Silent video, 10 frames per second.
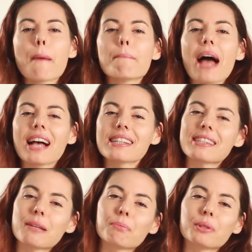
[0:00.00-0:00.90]
Past
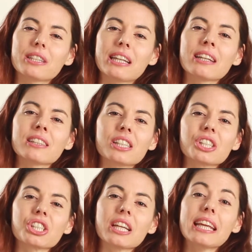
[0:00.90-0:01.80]
simple in
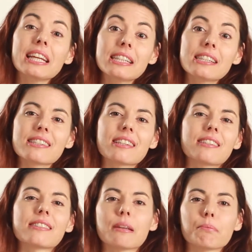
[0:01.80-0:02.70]
English is
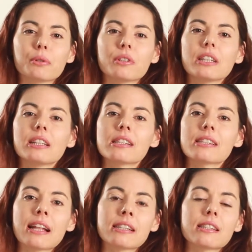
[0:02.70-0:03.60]
simple in the
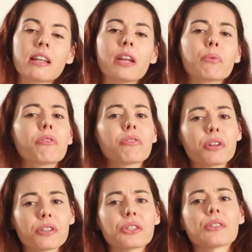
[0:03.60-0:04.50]
sense that it
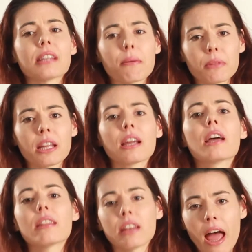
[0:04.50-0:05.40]
refers to something
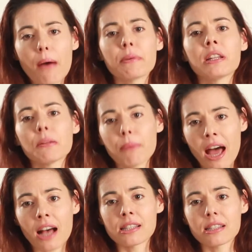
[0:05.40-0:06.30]
that happened in the
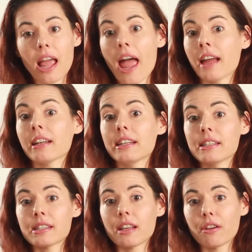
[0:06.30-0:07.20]
past and
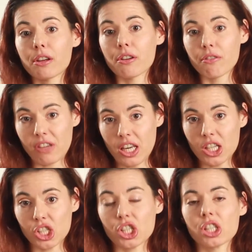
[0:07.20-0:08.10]
is
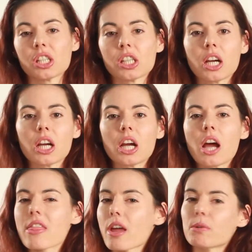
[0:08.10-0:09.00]
finished.
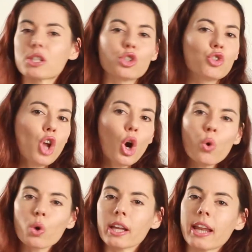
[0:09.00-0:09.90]
There is
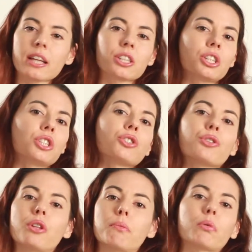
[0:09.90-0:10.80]
no connection
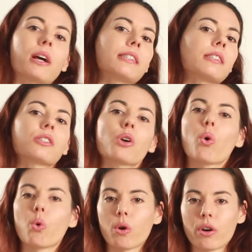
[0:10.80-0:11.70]
to the present
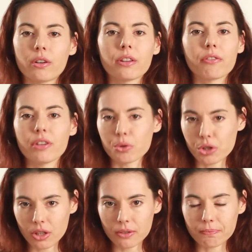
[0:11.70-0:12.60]
or the
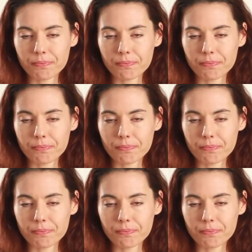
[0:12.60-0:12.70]
future.